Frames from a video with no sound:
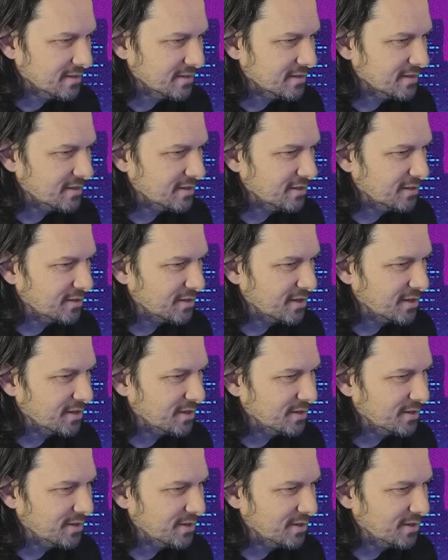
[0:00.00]
Still looking
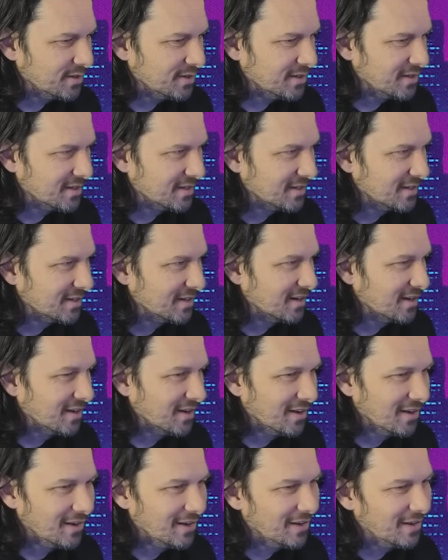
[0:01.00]
good.
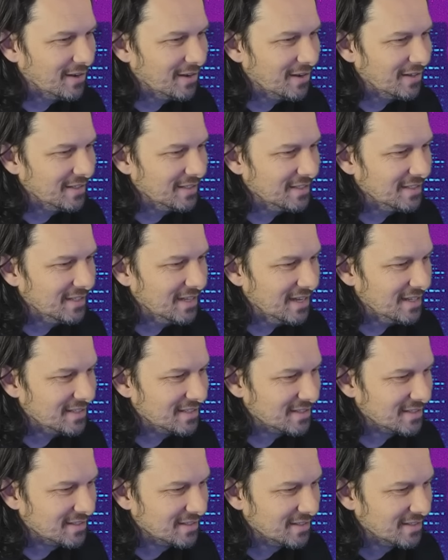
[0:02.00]
Oh,
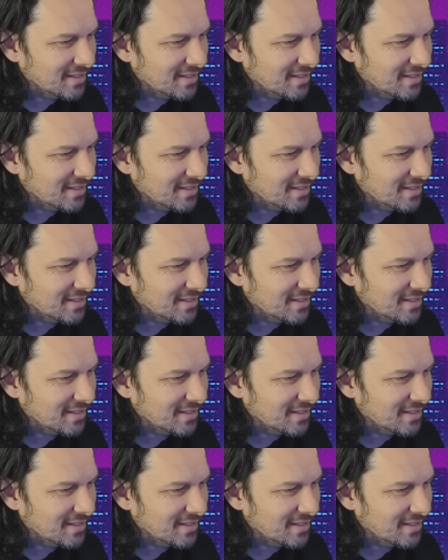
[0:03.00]
yes.